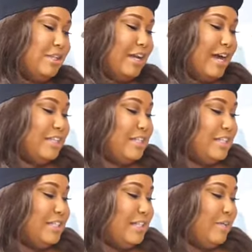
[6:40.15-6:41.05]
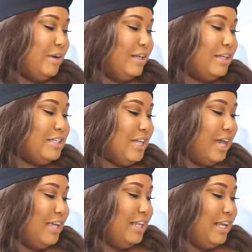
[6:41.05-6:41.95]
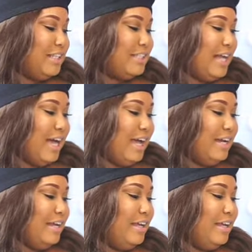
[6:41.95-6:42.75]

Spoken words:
you guys can see what it looks like in the inside.